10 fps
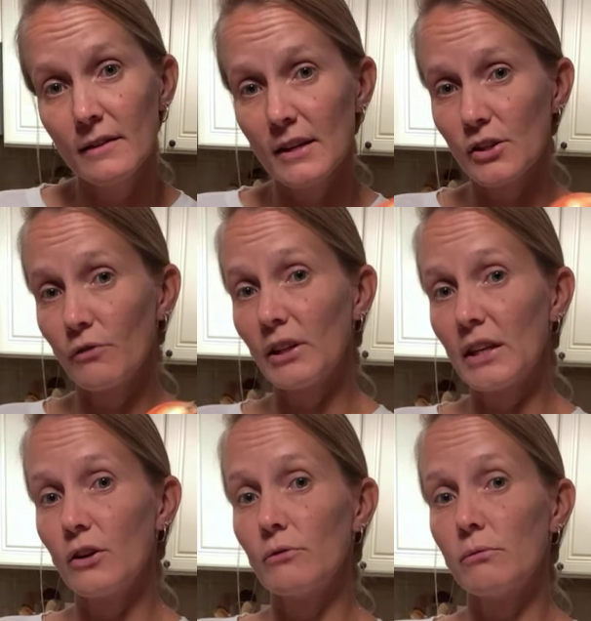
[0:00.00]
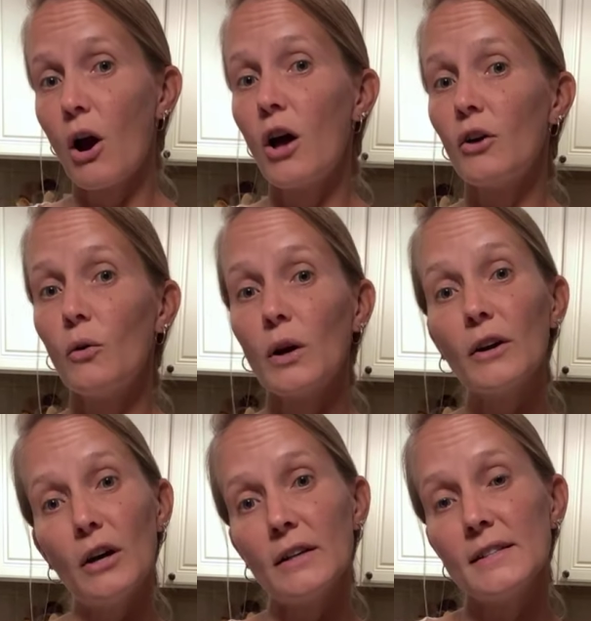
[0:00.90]
These are really good raw or
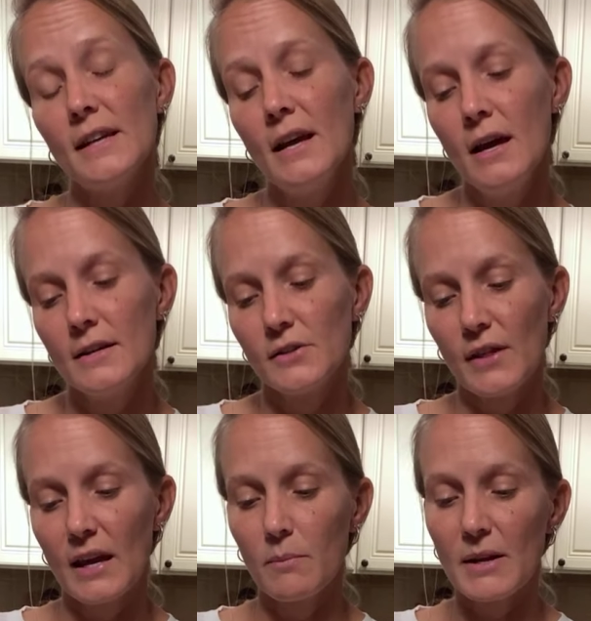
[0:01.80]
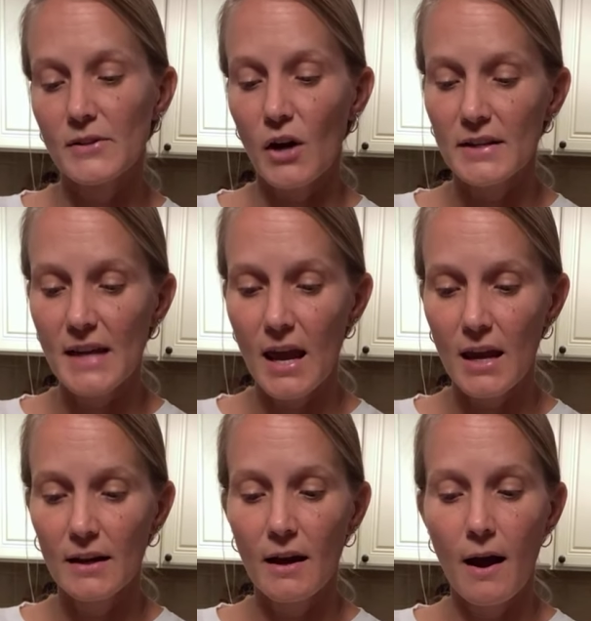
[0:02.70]
cooked, so they can be
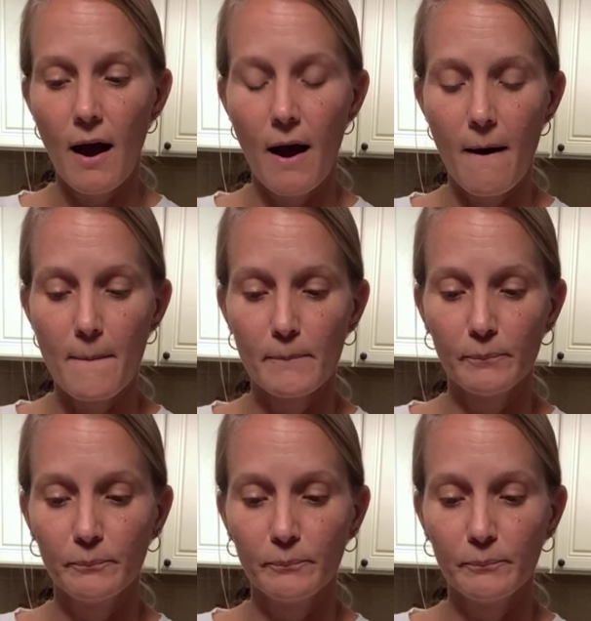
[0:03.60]
sauteed, um,